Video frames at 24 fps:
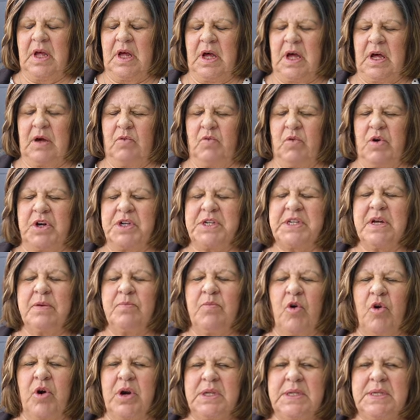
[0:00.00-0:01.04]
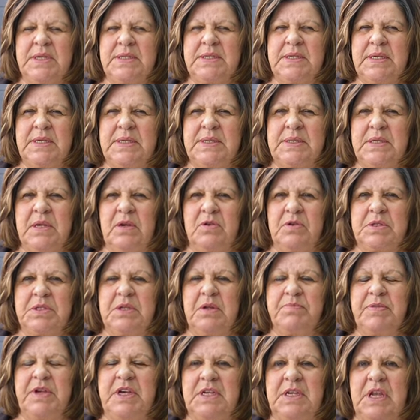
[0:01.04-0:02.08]
uh, where Tim Hortons is. There used
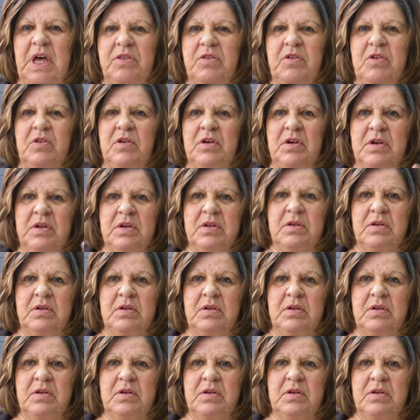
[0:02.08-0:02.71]
to be another